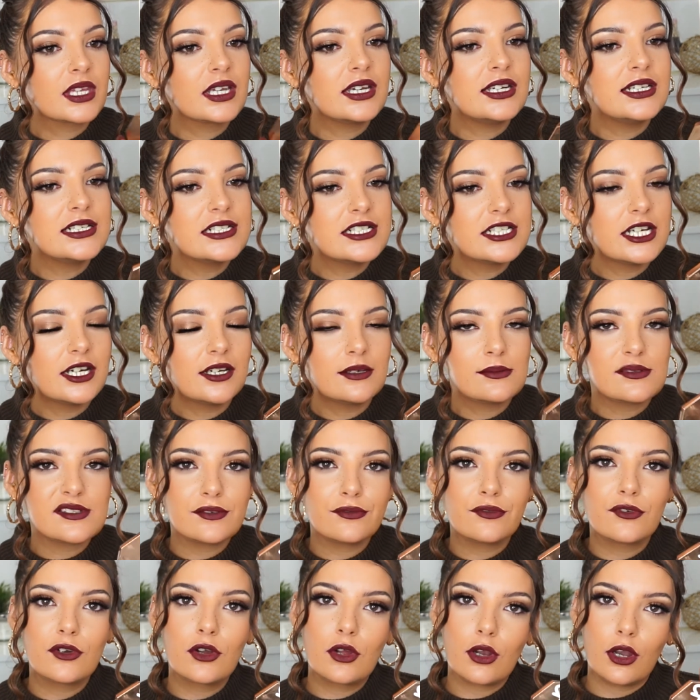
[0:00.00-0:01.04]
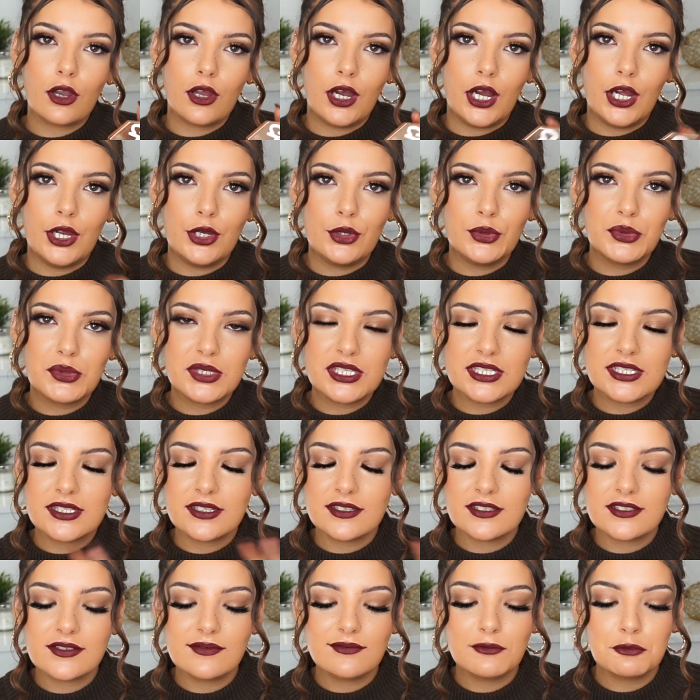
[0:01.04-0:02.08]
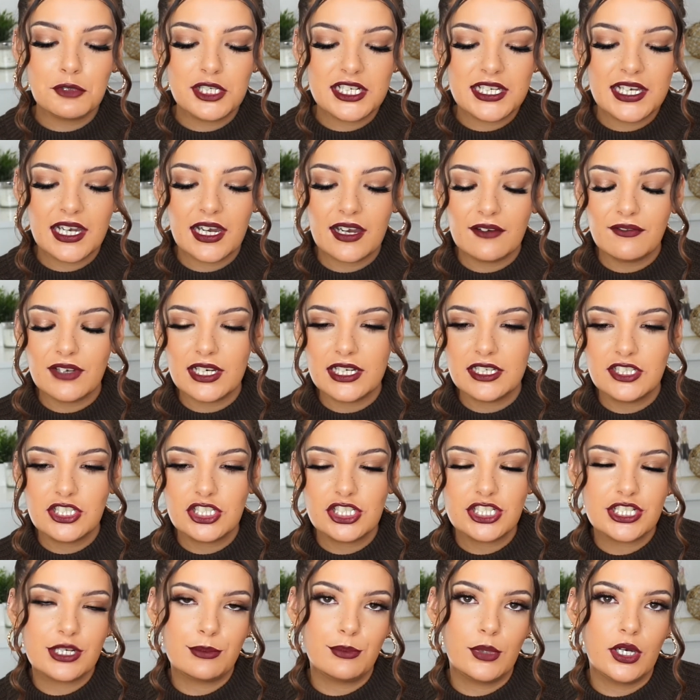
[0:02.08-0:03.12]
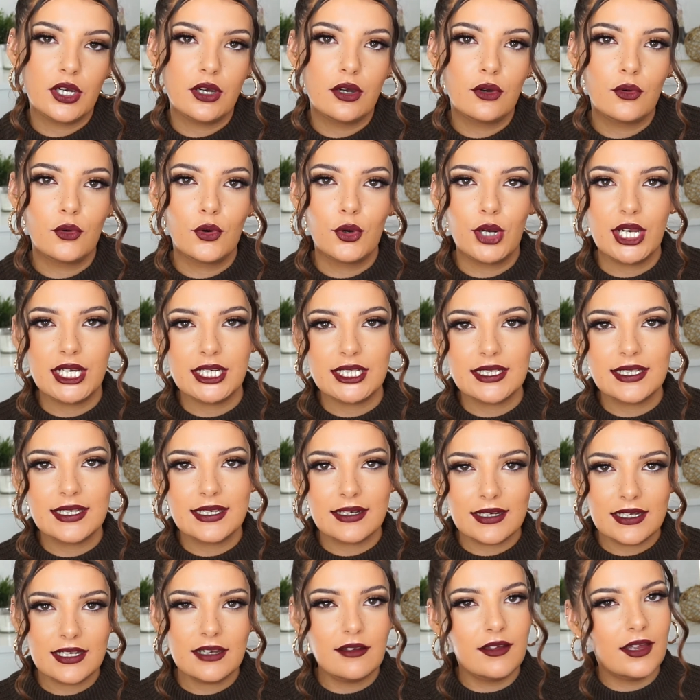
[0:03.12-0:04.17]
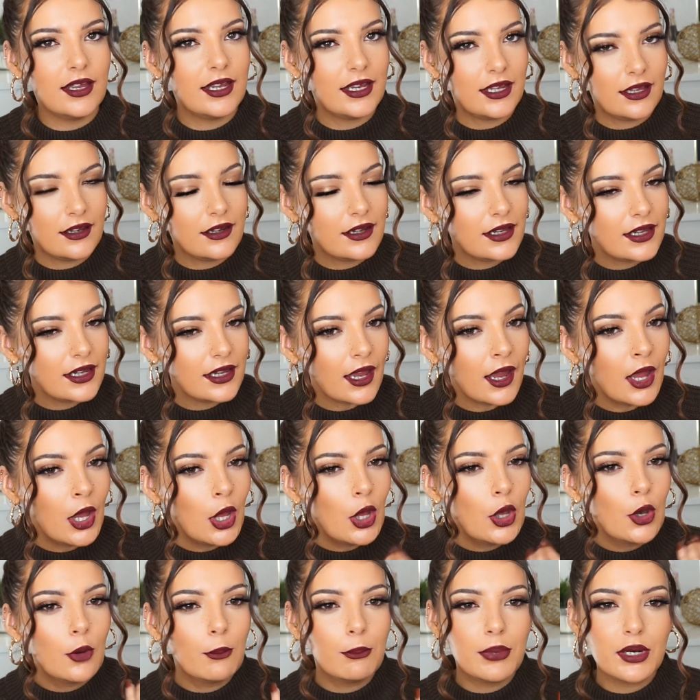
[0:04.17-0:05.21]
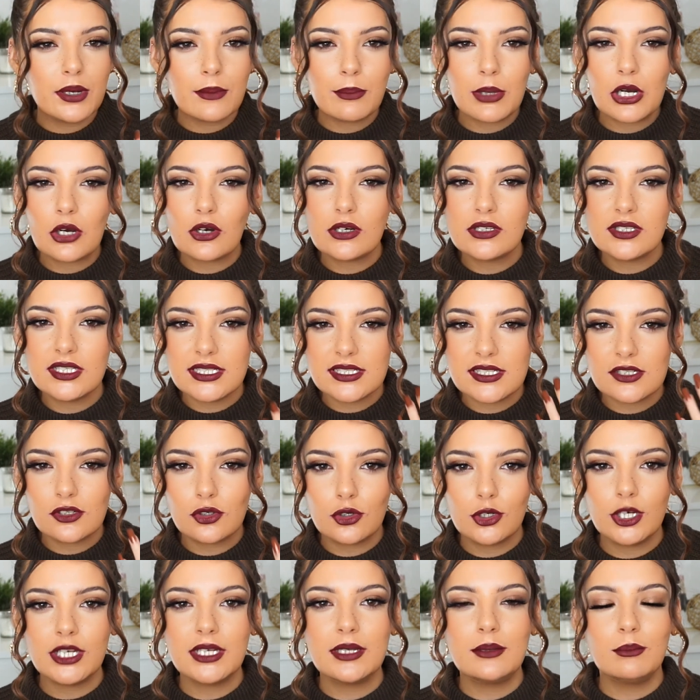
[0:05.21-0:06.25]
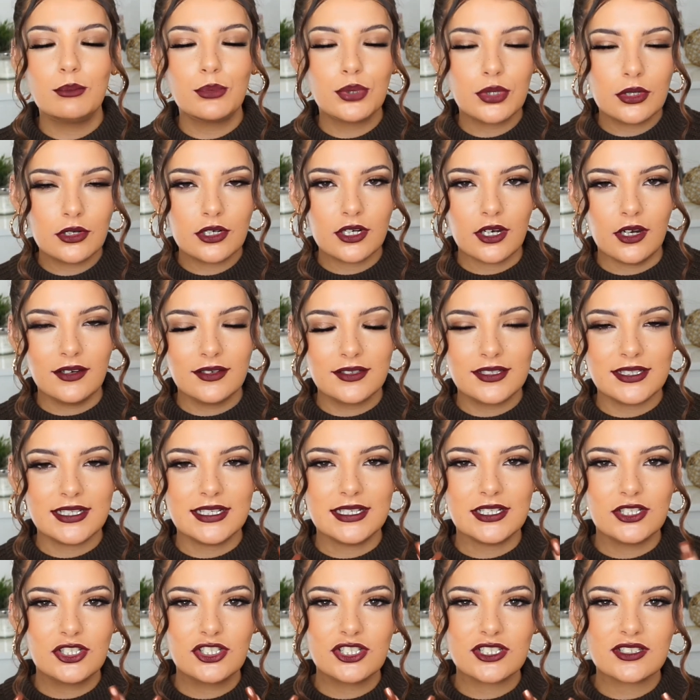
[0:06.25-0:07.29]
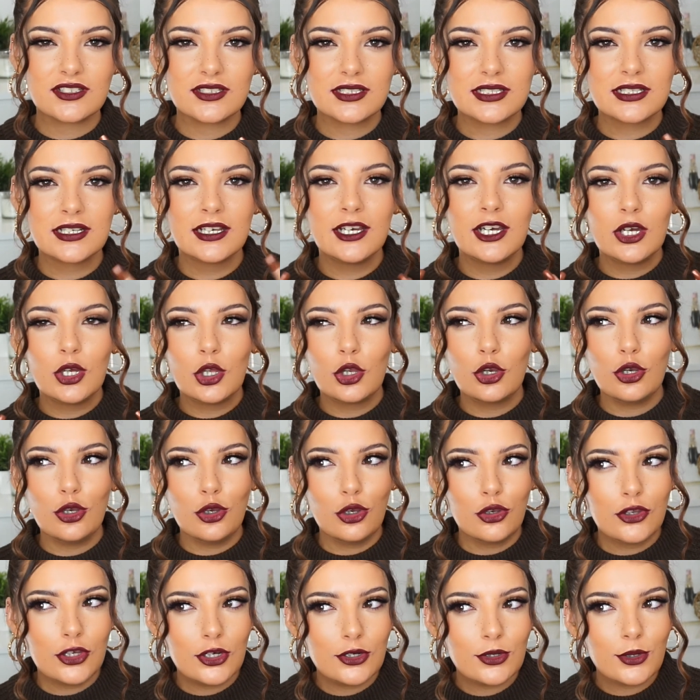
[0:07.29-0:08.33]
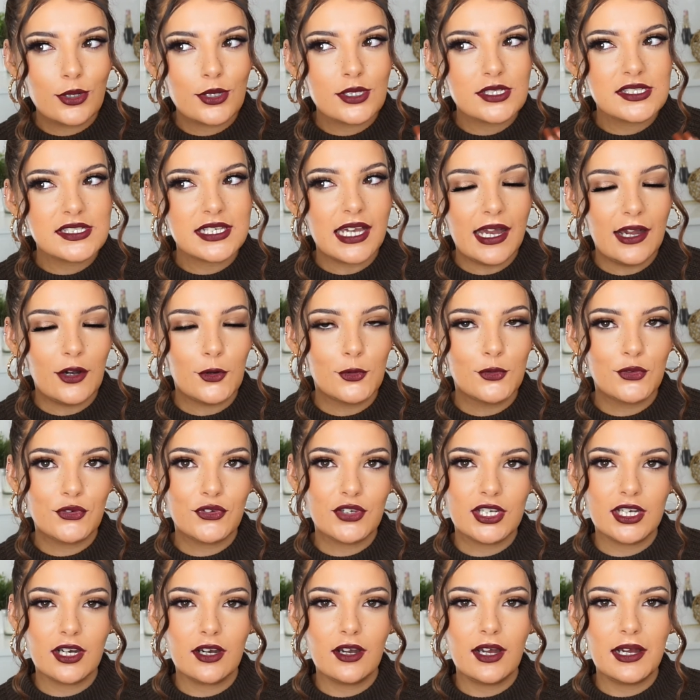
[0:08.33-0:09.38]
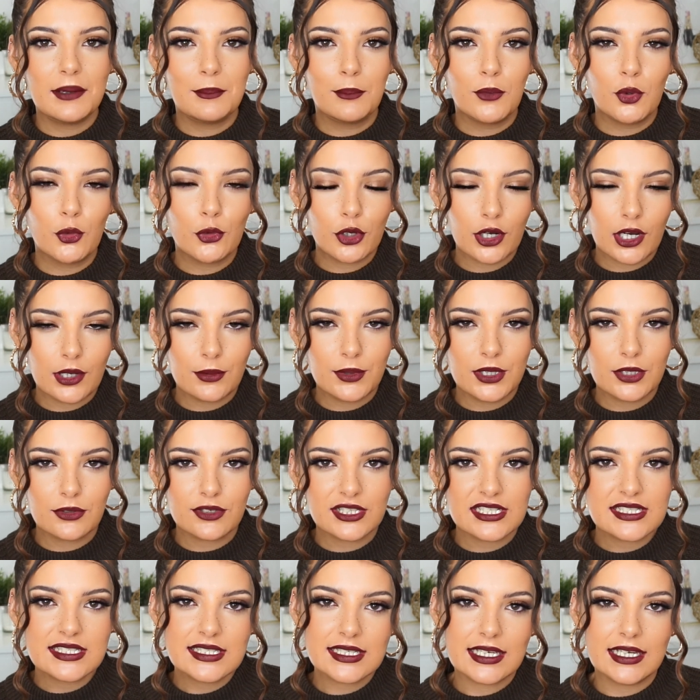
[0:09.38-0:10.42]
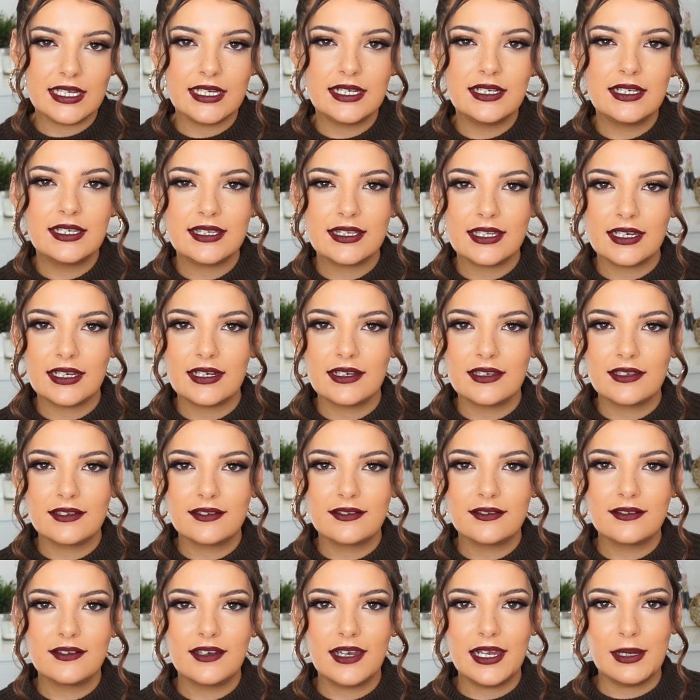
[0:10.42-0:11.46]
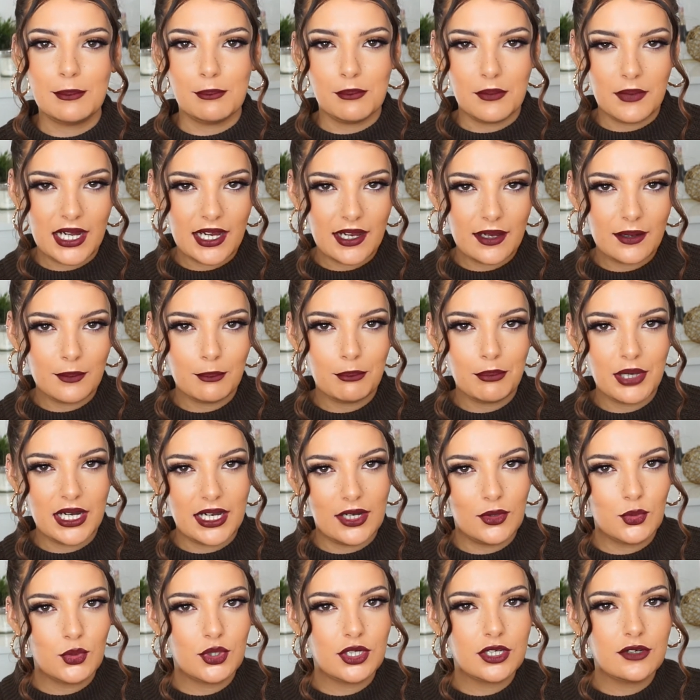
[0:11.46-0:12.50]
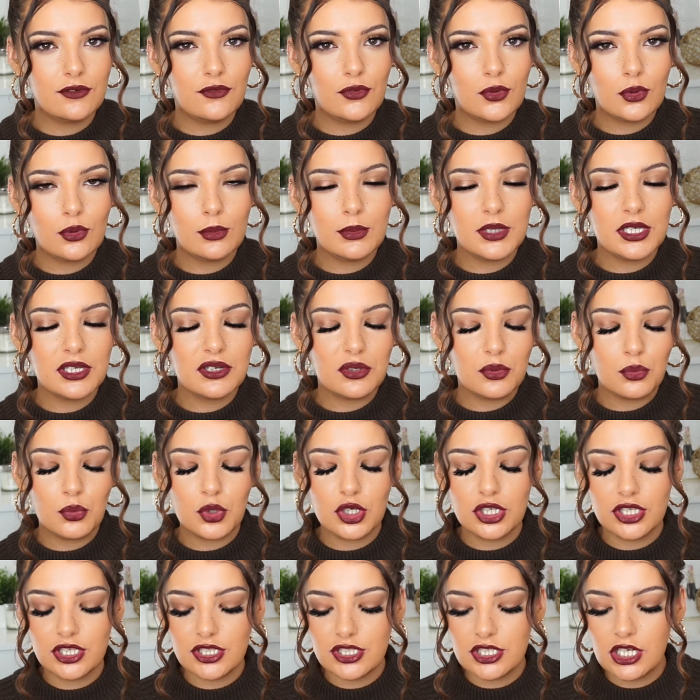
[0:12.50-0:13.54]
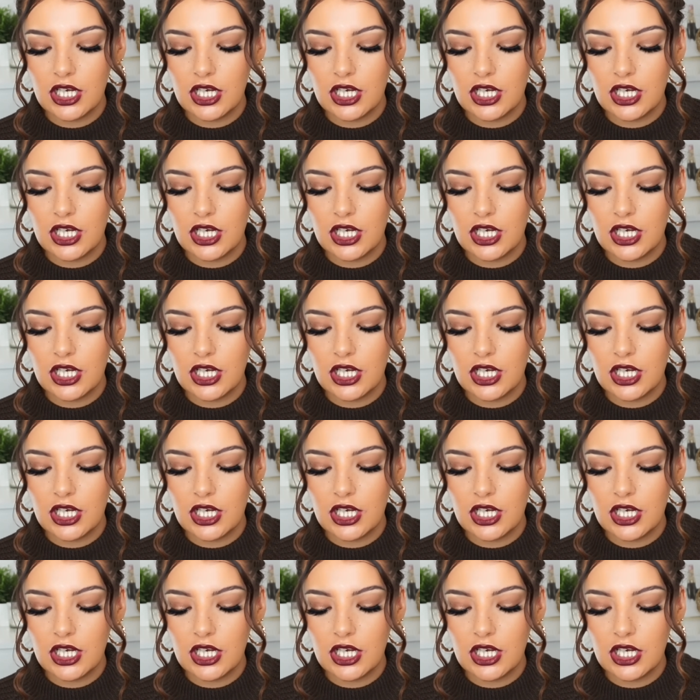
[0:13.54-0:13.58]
In terms of glow, this doesn't really have any shimmer or any glitter in it, but because it's a cream product, it just looks healthier and more glowy on a skin than a matte powder formula would.